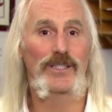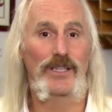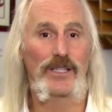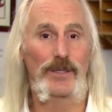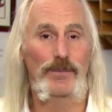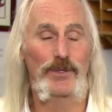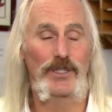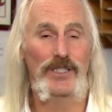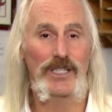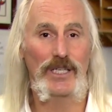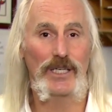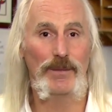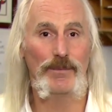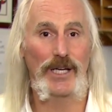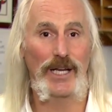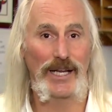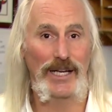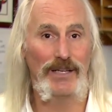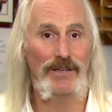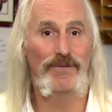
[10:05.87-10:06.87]
Olympic team in
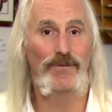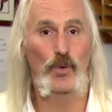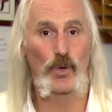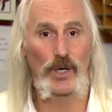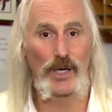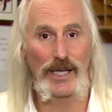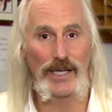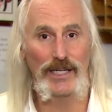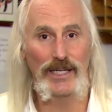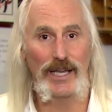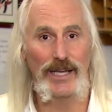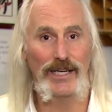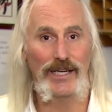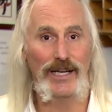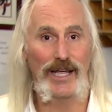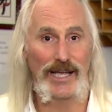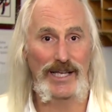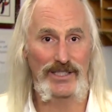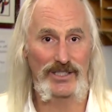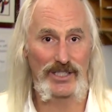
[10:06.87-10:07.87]
'84 and '88
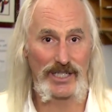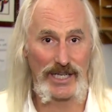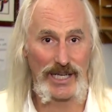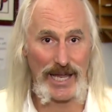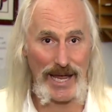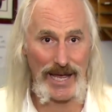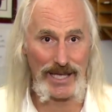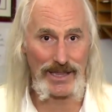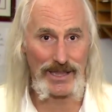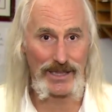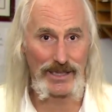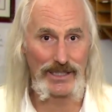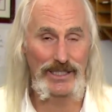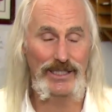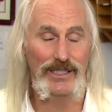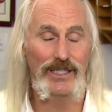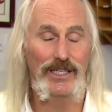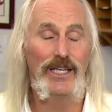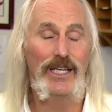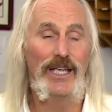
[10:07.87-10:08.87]
as a decathlete,